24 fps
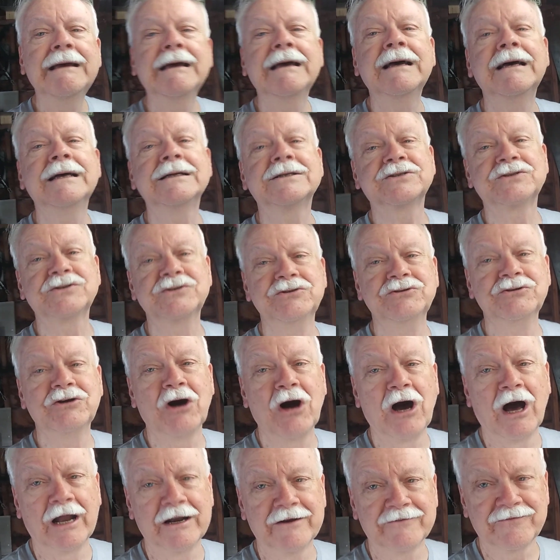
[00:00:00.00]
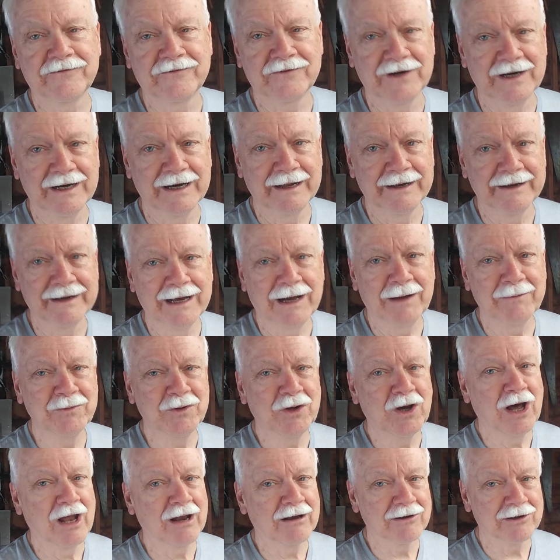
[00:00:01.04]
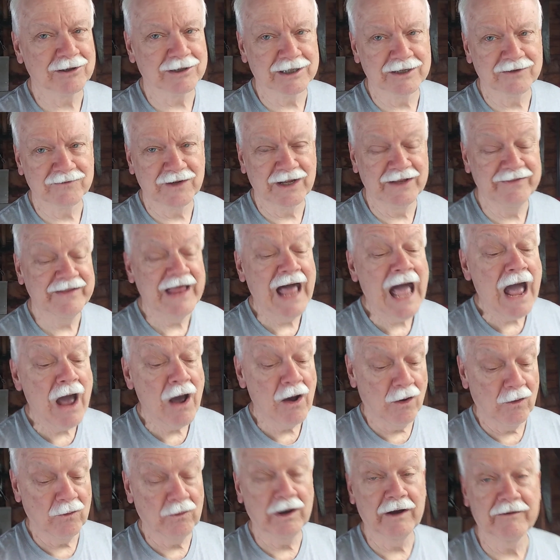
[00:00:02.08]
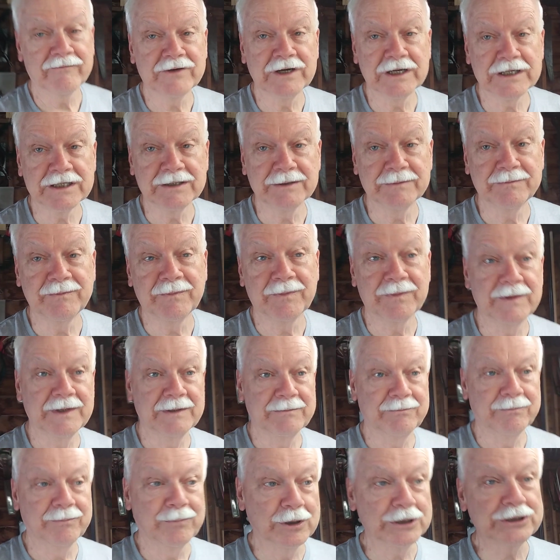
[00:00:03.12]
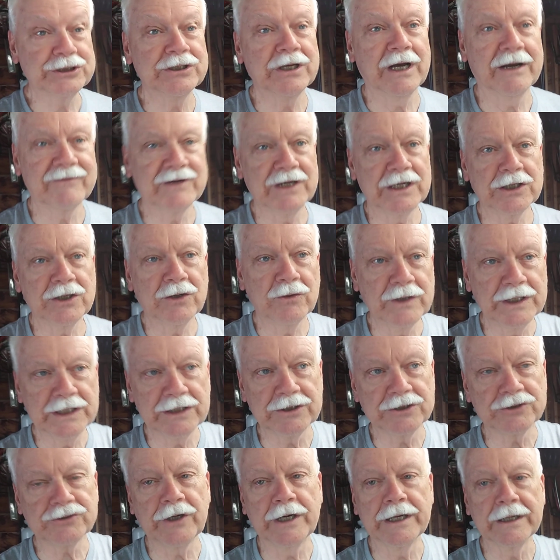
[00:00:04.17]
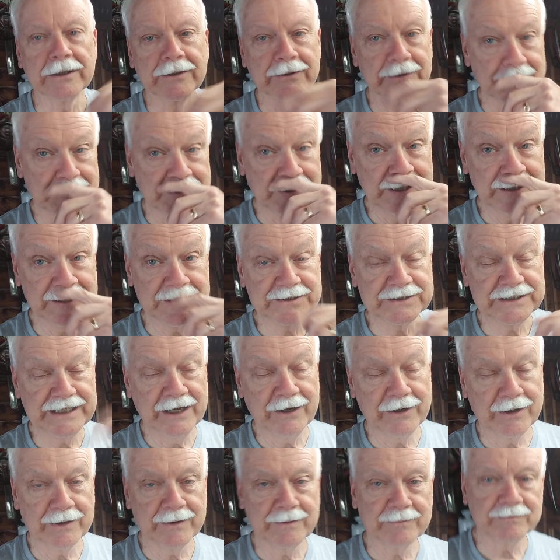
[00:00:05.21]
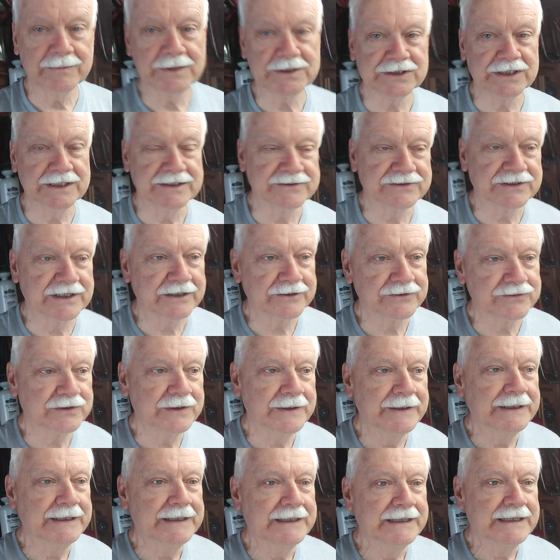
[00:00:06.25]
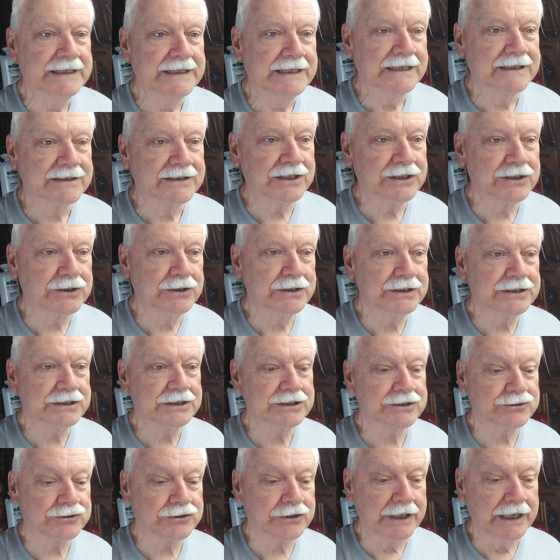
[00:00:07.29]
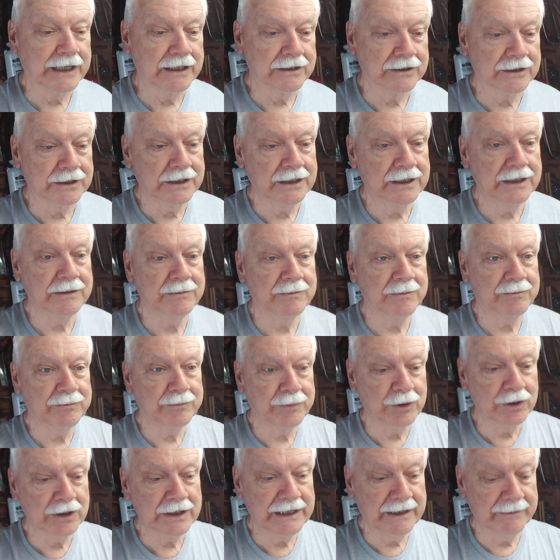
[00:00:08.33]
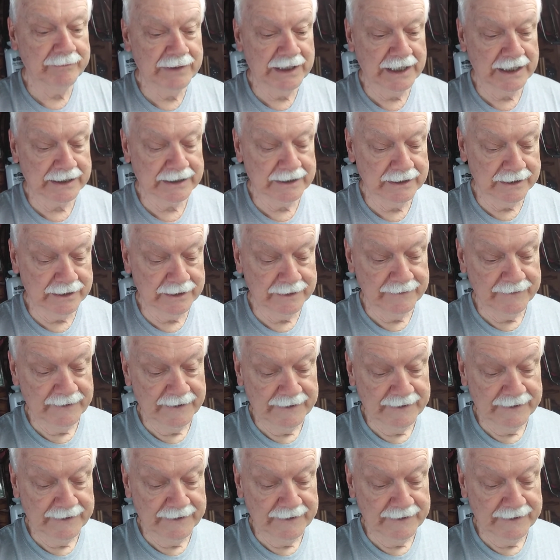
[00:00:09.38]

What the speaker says: It's not fun. I'm not looking. And now I've got to go get the trailer. The trailer's down at my son's house. Got to go get the trailer, pull that back here,